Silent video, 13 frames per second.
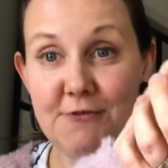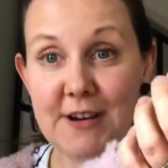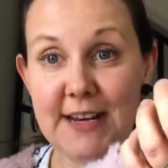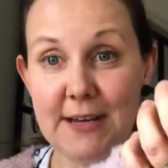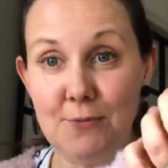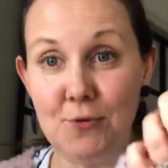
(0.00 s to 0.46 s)

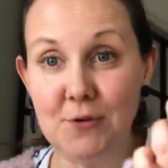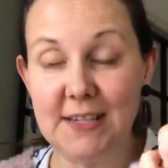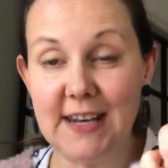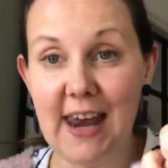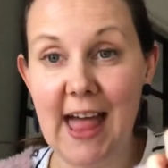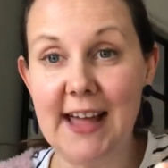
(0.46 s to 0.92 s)
really
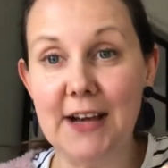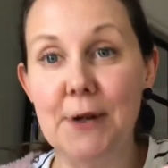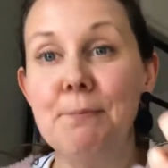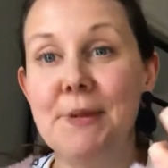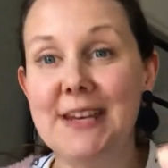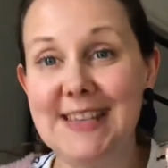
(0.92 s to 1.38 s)
important layer,
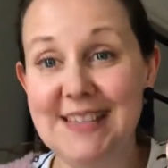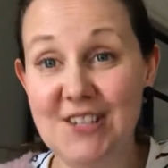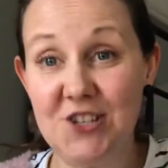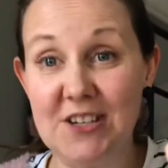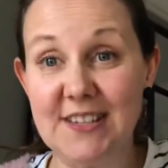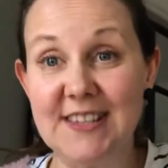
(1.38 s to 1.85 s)
but it is
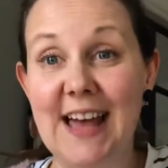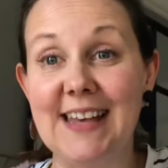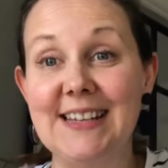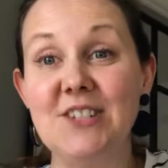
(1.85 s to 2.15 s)
just that.